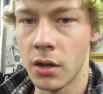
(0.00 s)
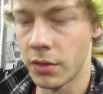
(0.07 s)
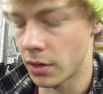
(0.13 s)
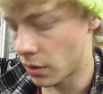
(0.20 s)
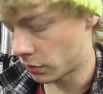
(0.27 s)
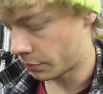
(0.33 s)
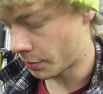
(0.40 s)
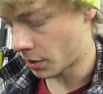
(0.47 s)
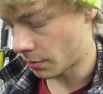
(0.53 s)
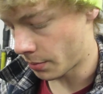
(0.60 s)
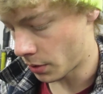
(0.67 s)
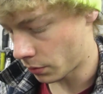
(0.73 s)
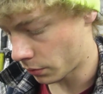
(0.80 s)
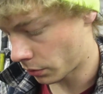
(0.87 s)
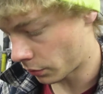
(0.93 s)
I think it's been
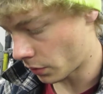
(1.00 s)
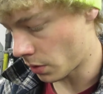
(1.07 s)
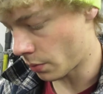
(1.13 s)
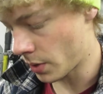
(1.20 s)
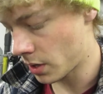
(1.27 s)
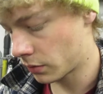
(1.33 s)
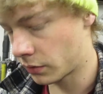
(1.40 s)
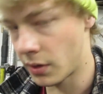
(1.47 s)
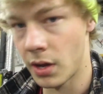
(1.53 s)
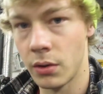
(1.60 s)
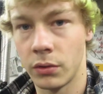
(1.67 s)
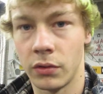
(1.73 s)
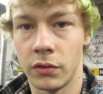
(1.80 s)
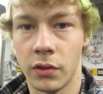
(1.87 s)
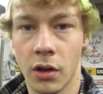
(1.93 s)
about 3 weeks
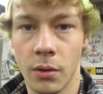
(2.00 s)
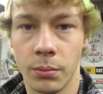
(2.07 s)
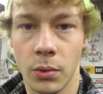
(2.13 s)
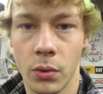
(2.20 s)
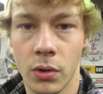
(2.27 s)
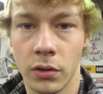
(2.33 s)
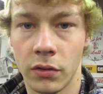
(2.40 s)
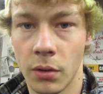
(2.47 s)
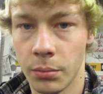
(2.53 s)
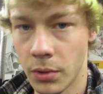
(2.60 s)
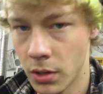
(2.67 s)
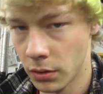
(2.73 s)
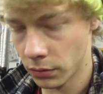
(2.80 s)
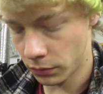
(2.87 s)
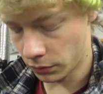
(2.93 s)
now since I uploaded
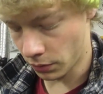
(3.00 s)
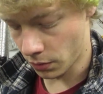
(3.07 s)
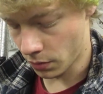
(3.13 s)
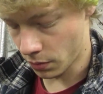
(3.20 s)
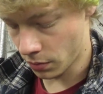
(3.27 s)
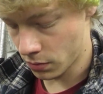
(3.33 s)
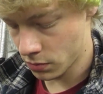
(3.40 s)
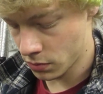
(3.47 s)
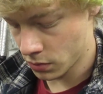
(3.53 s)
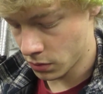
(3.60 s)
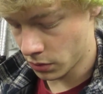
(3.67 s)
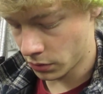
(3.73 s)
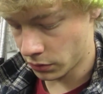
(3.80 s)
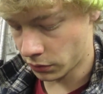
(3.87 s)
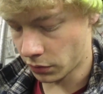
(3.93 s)
something, so
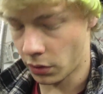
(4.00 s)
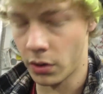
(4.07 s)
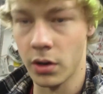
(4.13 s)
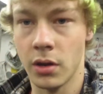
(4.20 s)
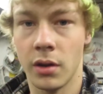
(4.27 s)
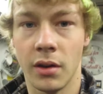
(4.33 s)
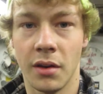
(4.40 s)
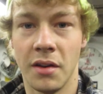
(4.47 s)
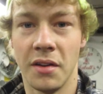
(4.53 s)
sorry.